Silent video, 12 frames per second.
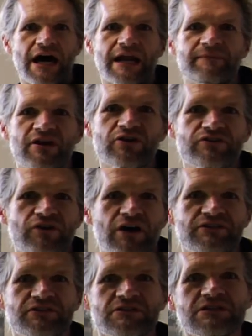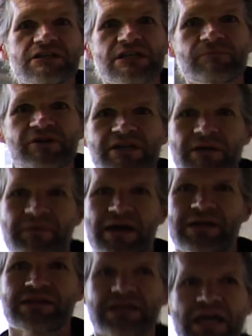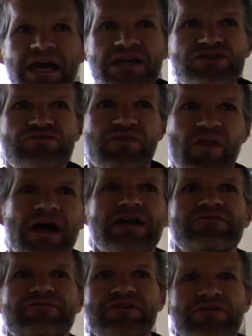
and I'm here to talk to you a little bit about The Edge of Life,